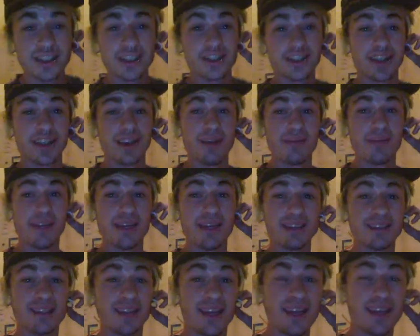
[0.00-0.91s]
that I made
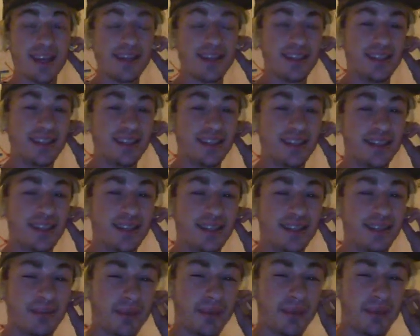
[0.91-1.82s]
today
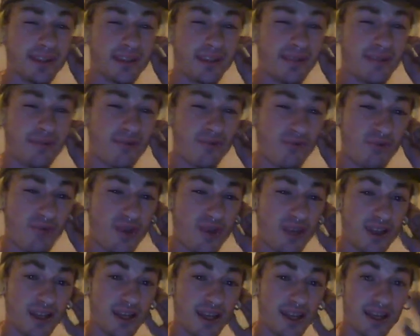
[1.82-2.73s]
because it
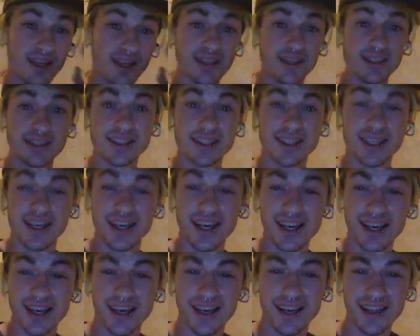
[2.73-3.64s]
really hurts.
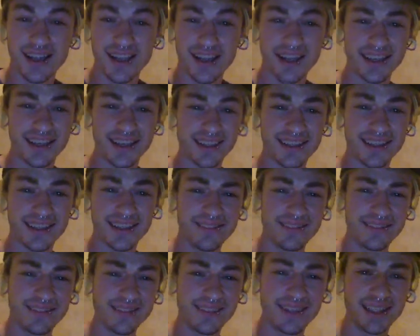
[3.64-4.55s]
Like,
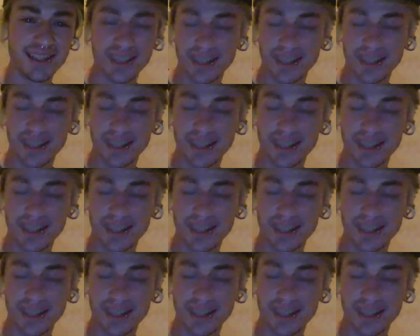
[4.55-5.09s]
really hurts.